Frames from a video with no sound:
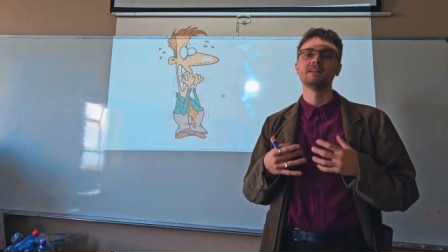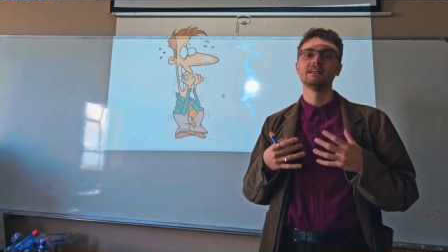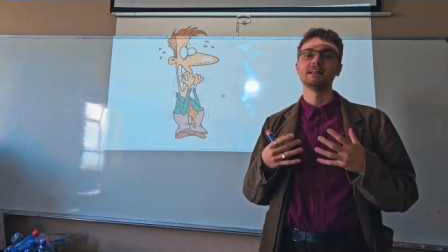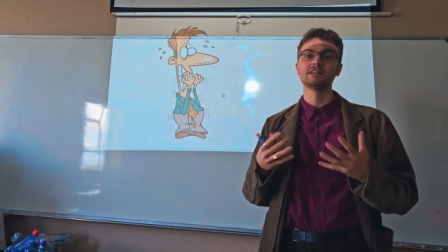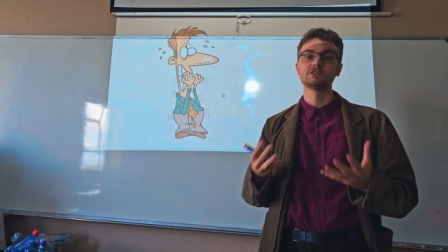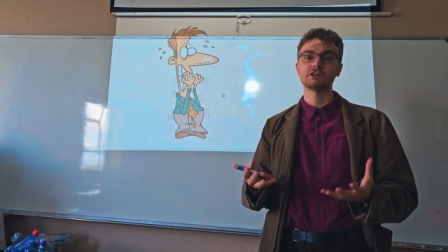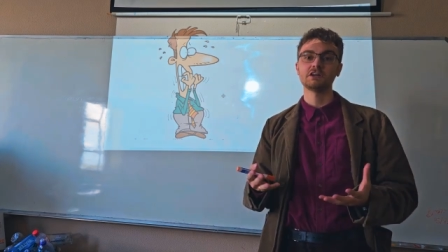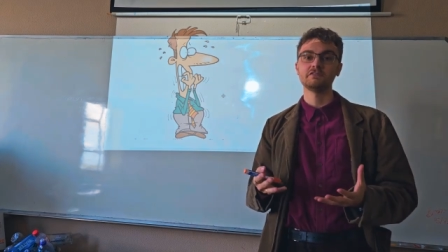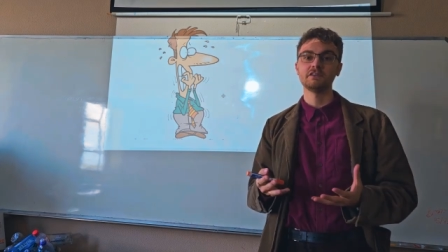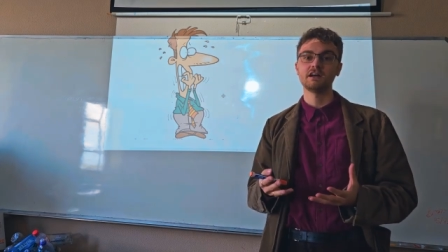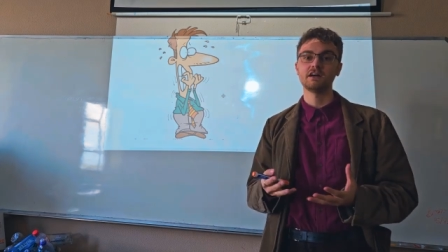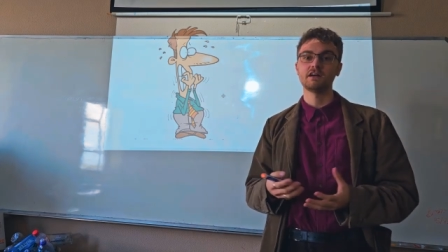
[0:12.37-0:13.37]
Let's try to
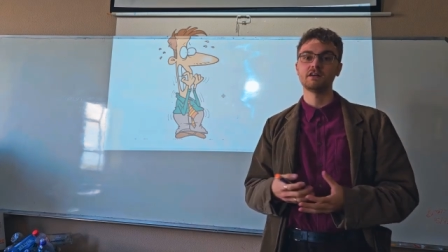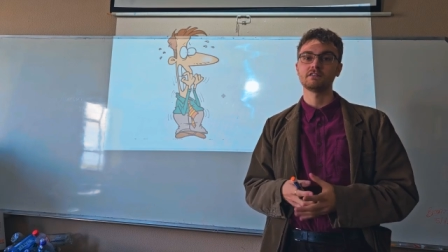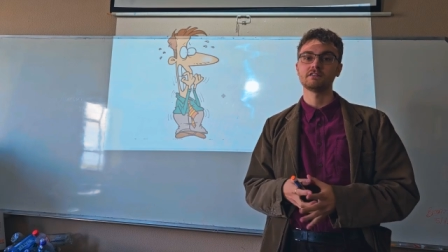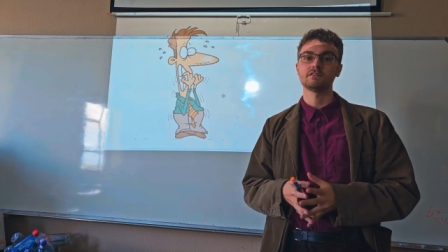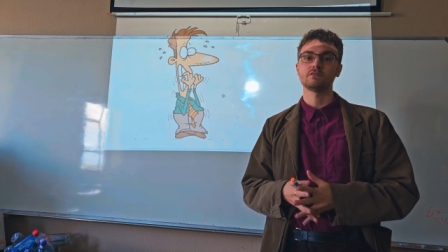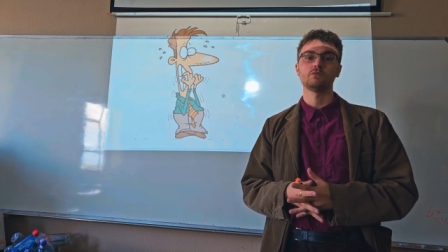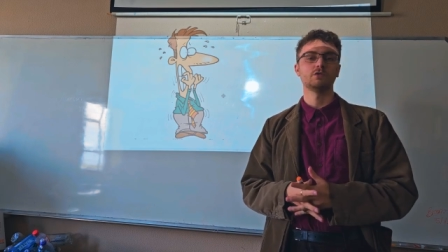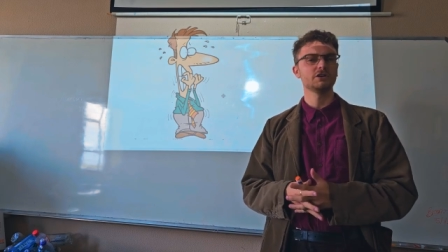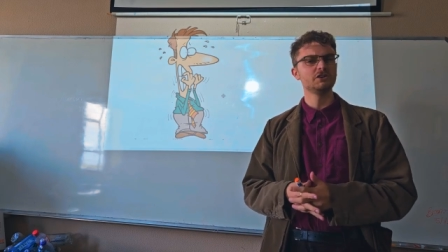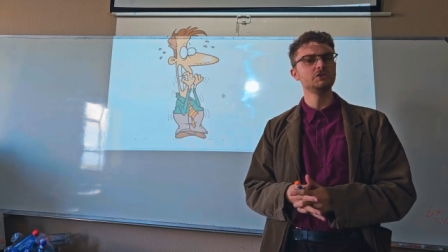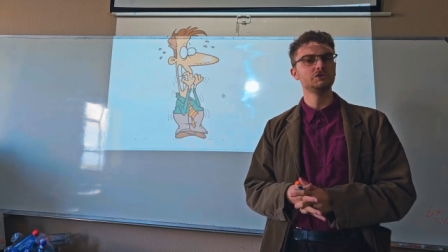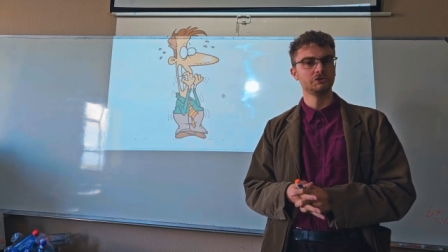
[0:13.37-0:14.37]
figure out
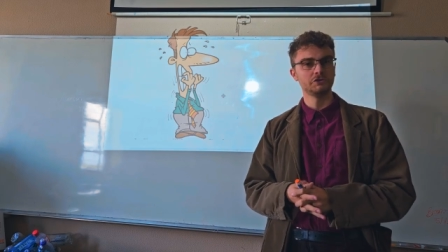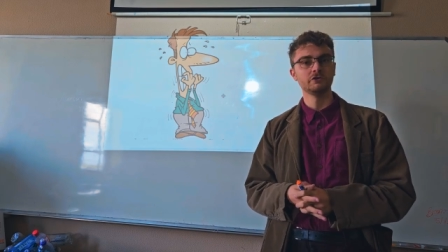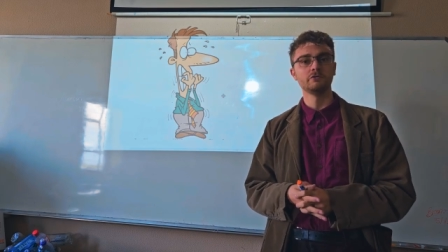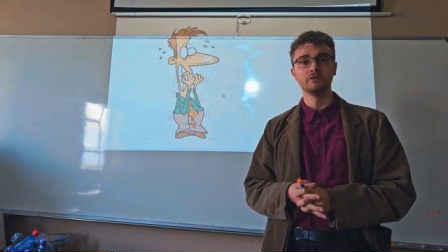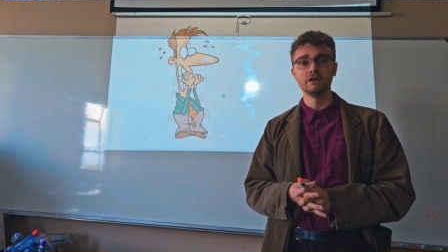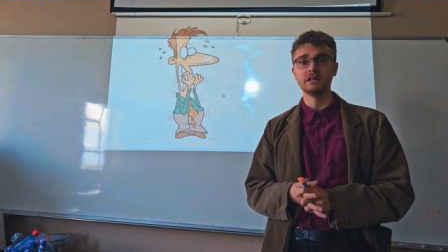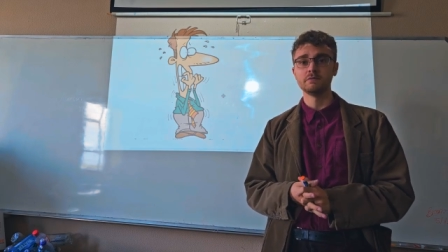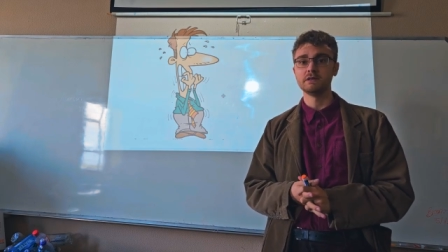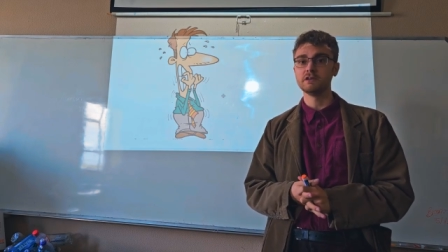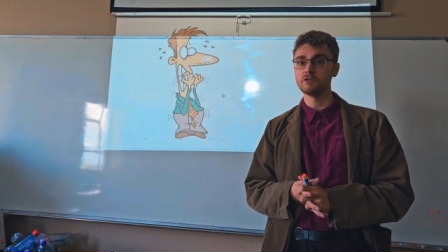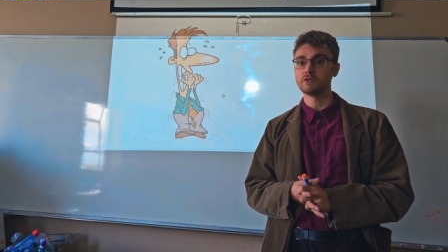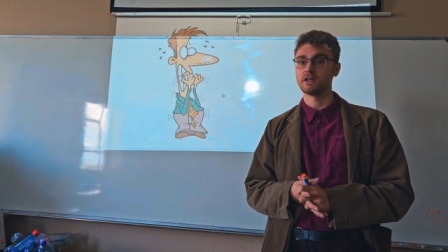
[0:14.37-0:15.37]
what you should really be
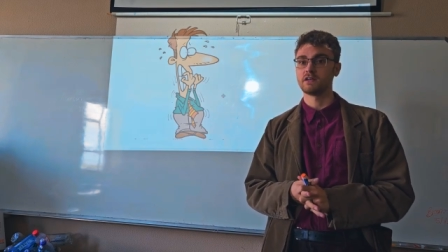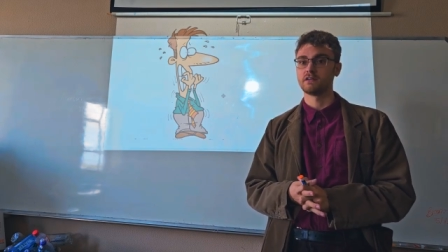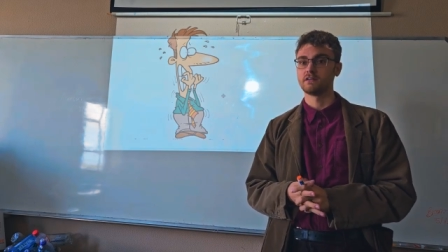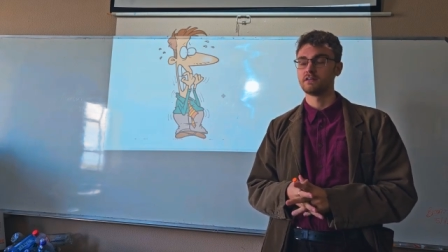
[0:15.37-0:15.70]
doing.